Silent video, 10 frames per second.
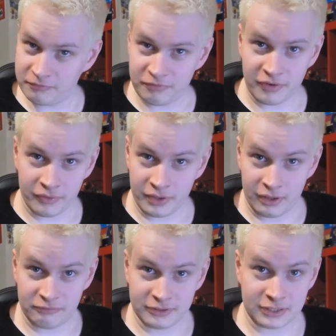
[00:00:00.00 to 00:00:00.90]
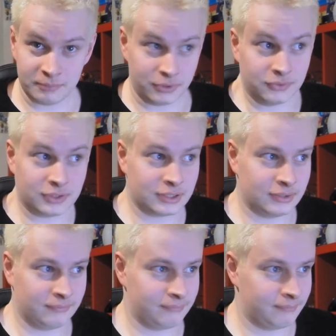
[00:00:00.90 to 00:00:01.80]
Fair enough, I
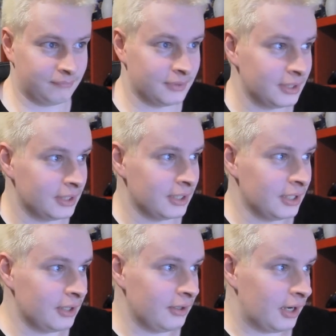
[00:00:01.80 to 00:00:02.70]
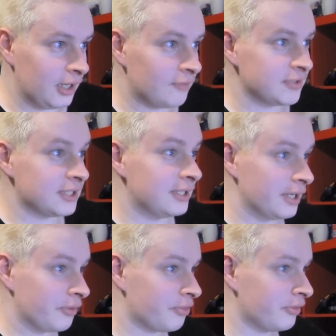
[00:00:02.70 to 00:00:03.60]
suppose. I love it to
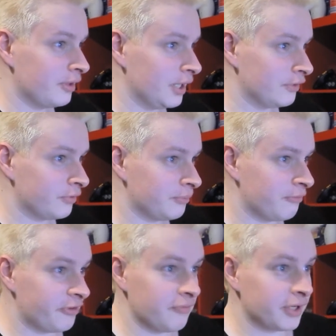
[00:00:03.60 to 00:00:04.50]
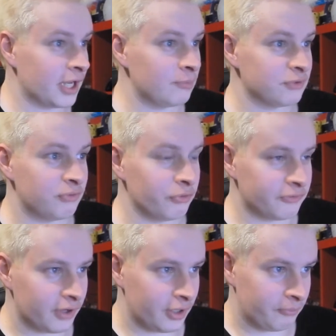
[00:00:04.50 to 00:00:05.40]
death, and it's one of my favorite games of all
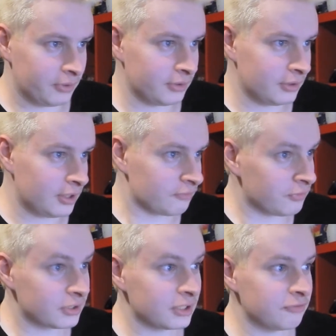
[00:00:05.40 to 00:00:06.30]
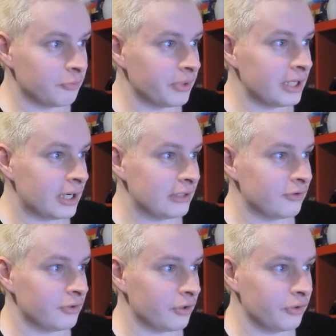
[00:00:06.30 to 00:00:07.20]
time. Unfortunately for me, I
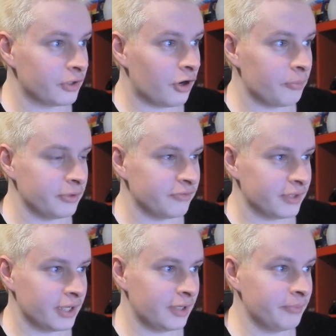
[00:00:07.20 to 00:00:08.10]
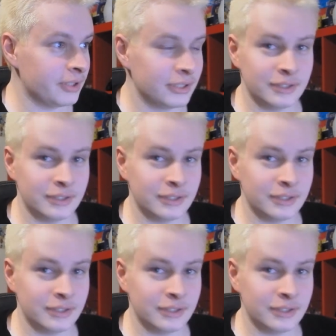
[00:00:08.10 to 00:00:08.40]
don't own a copy of the game.